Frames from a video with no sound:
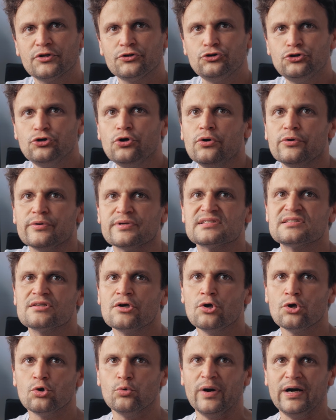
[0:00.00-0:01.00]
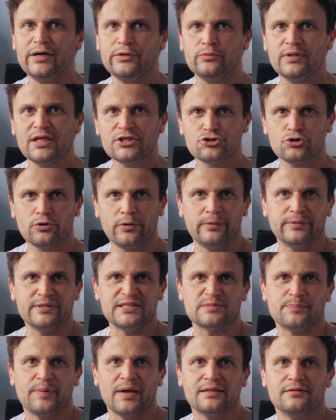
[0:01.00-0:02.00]
the turns where you naturally
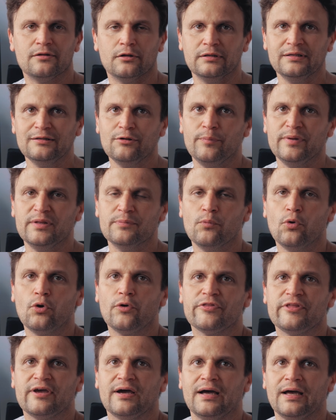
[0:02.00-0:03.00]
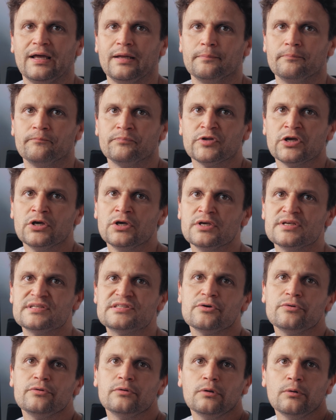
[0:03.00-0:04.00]
spend a little bit more time.
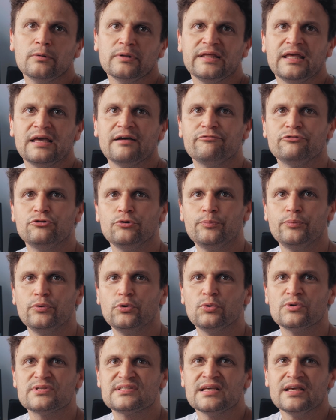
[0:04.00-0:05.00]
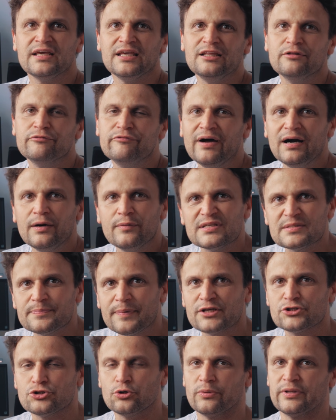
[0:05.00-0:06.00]
So you'll only have to pause in very
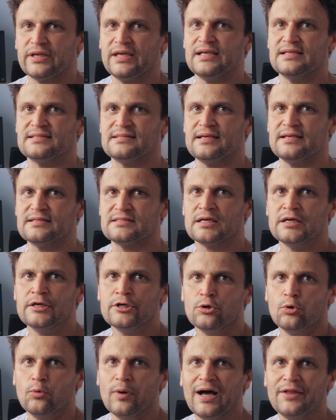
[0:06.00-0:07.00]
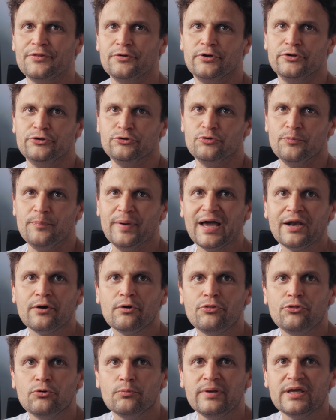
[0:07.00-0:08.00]
special cases. Rather, you'd
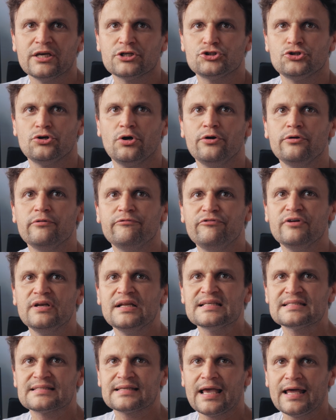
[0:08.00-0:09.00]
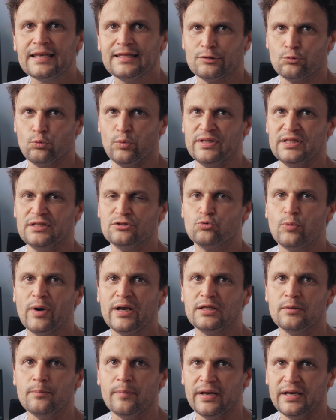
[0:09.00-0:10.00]
better to make sure you finish scanning within
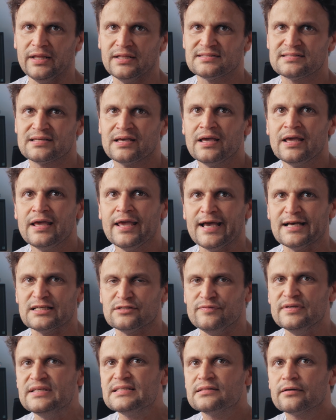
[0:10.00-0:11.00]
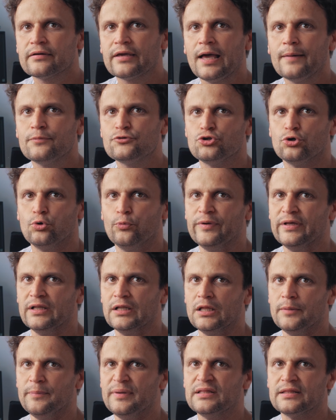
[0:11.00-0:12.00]
twenty minutes, as VistaCapture
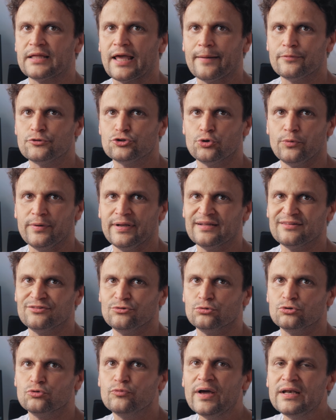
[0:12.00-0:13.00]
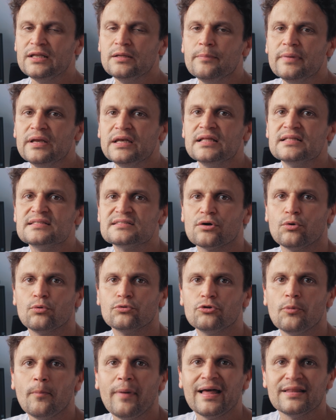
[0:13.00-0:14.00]
will limit capturing to twenty minutes
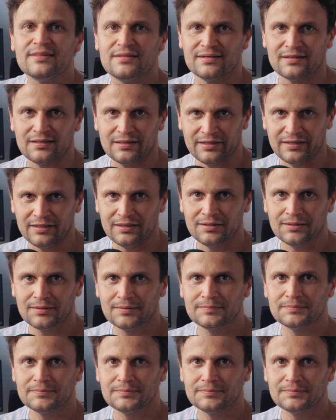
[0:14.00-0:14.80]
automatically.